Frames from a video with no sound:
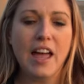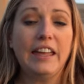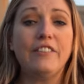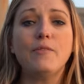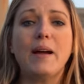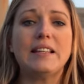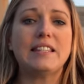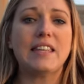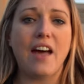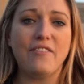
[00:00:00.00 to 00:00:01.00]
He reminds
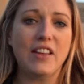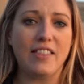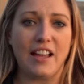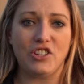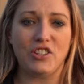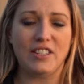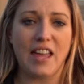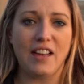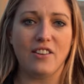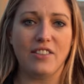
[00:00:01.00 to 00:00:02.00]
us every election
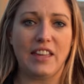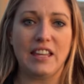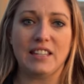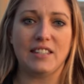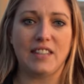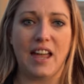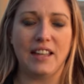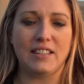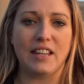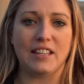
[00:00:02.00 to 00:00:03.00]
cycle that he is a
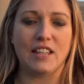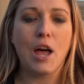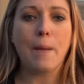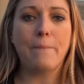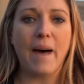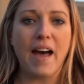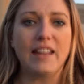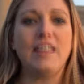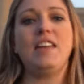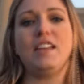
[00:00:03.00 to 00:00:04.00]
scientist, but
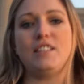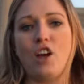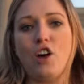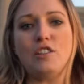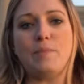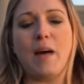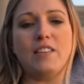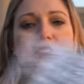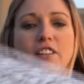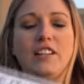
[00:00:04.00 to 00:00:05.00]
he is
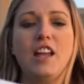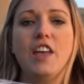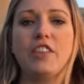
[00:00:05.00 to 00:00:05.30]
co-sponsoring